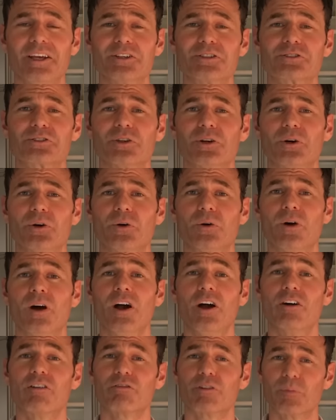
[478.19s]
So
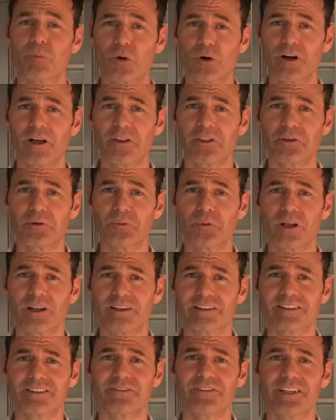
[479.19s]
for more health and
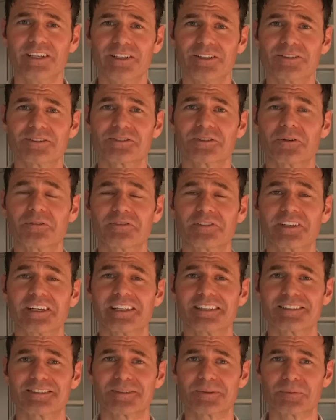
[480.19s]
wellness videos, don't
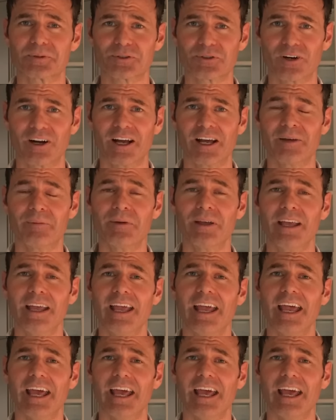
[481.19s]
forget to subscribe,